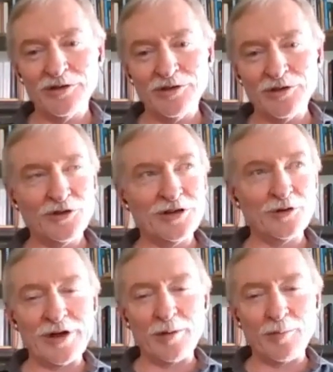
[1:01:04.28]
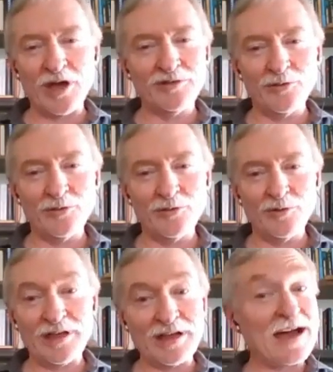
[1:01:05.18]
you're going to grab onto and be
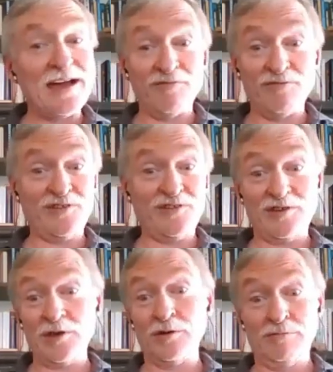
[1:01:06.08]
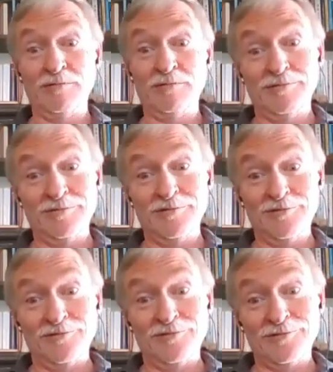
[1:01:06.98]
like, I have this skill.
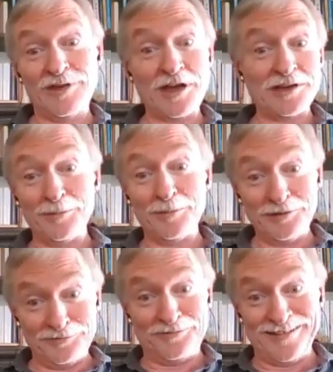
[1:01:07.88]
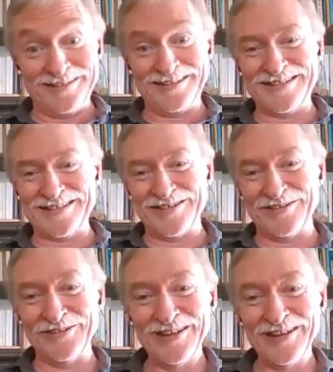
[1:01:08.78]
God damn it.
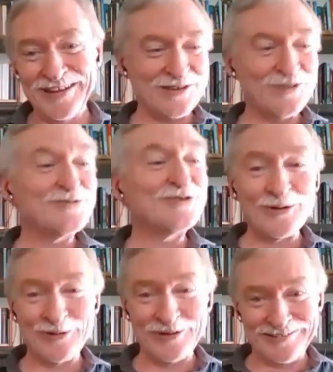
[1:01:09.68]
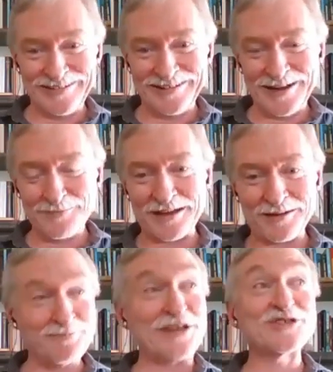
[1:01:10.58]
So, and you don't, and I'm not going to
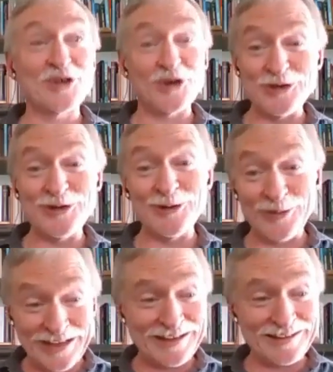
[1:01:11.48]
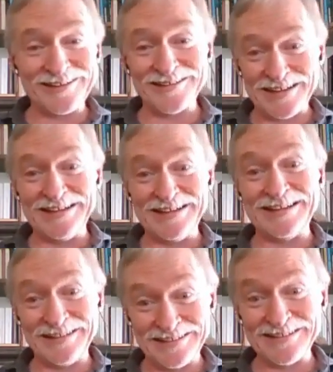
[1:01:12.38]
make sure you don't get it because I need
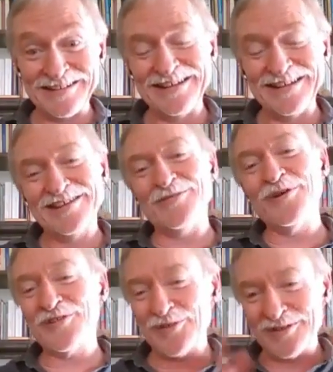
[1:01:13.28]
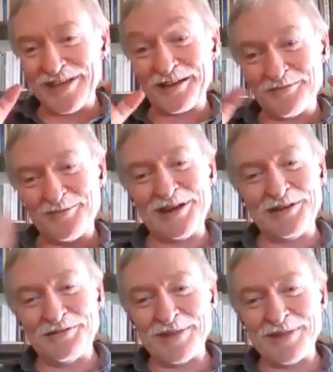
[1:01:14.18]
it. So once you're in that
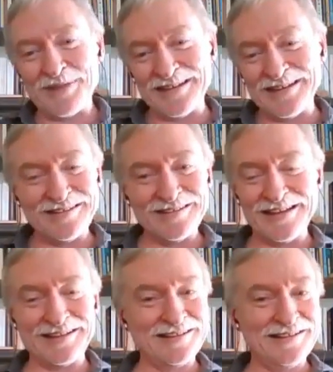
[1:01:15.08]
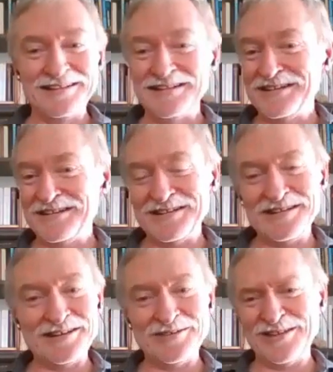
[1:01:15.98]
competitive mindset, you're like, exactly, you
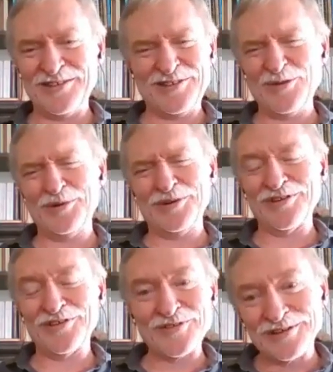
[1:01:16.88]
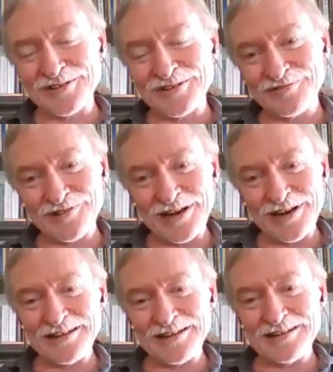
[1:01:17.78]
know, it's super destructive mm-hmm. for
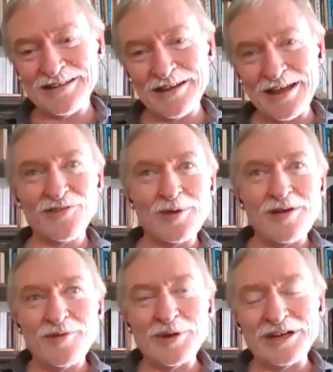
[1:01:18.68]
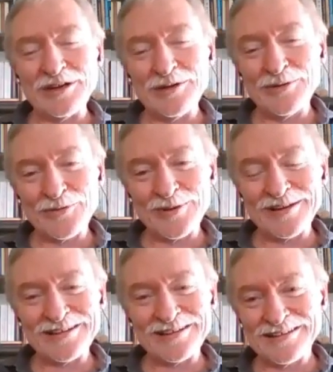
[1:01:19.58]
any, as everybody knows, right?
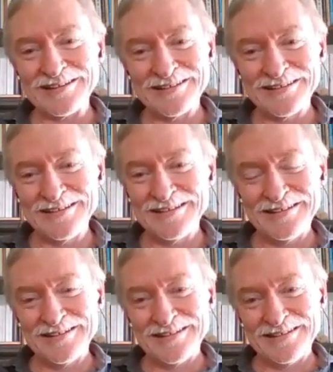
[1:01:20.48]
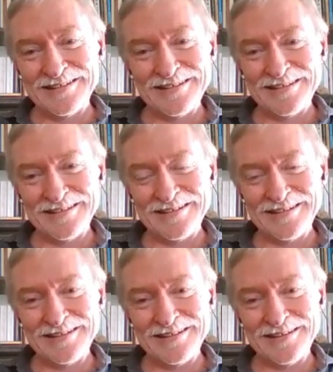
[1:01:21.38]
Yep. Yeah.
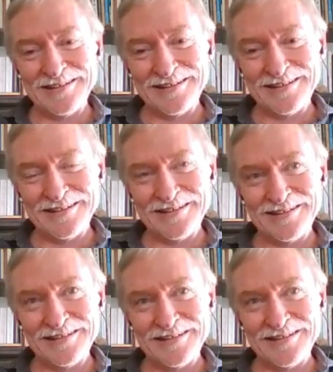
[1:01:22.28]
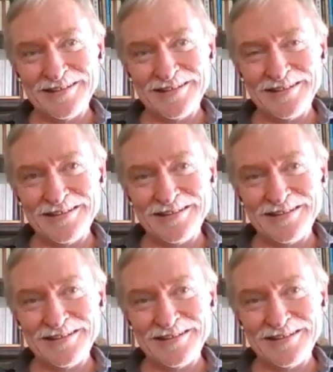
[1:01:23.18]
Yeah. yeah. So,